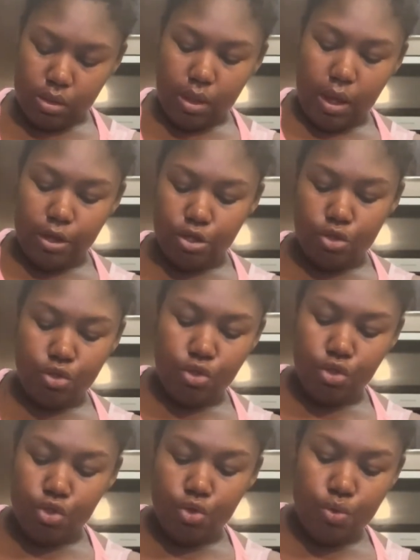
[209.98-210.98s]
I just
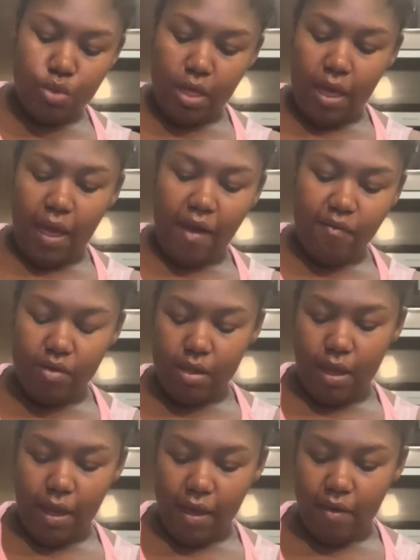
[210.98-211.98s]
use 1/2 and
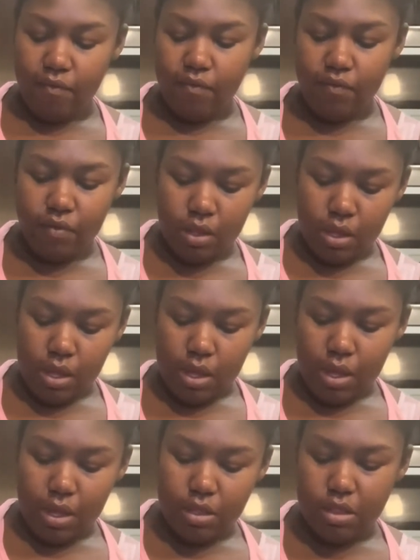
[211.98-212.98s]
1/2,
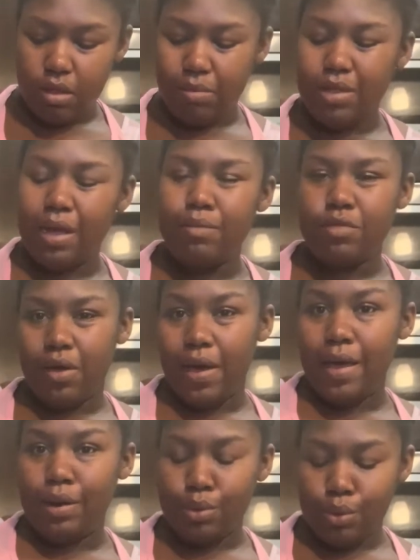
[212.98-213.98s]
and sometimes I'll
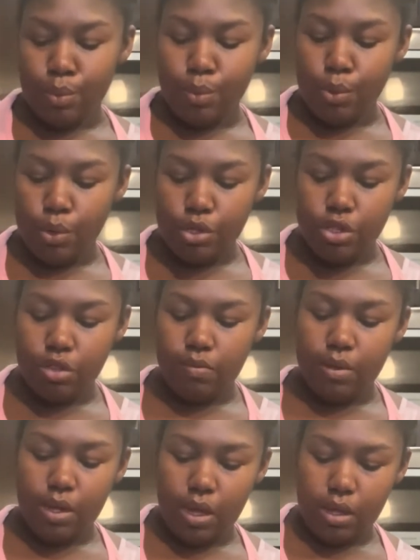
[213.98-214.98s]
add a little more just
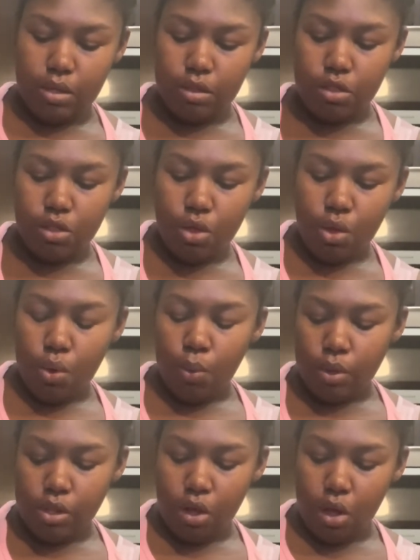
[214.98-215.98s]
because
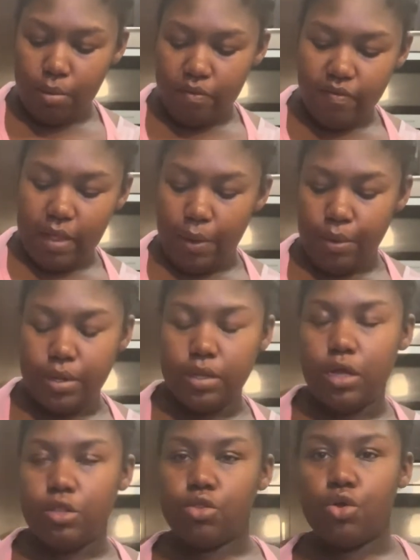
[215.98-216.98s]
with the almond flour it
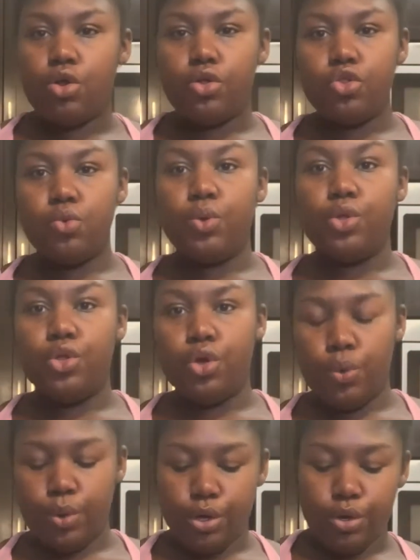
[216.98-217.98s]
does turn into a
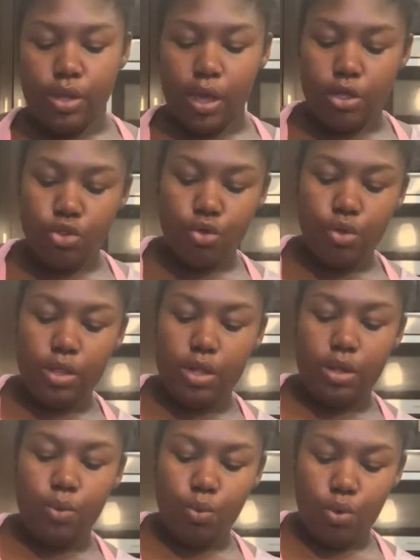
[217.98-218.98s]
doughier texture than
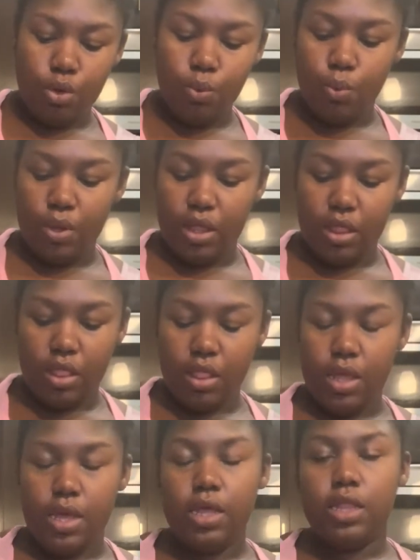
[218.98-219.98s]
it would with
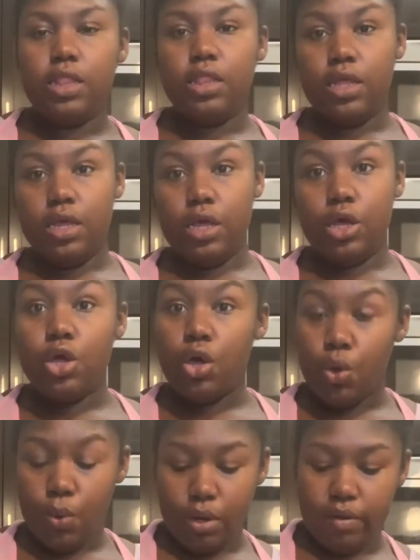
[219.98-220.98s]
the
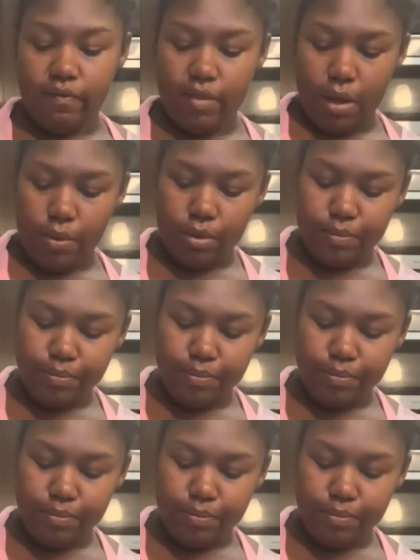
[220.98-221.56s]
coconut flour.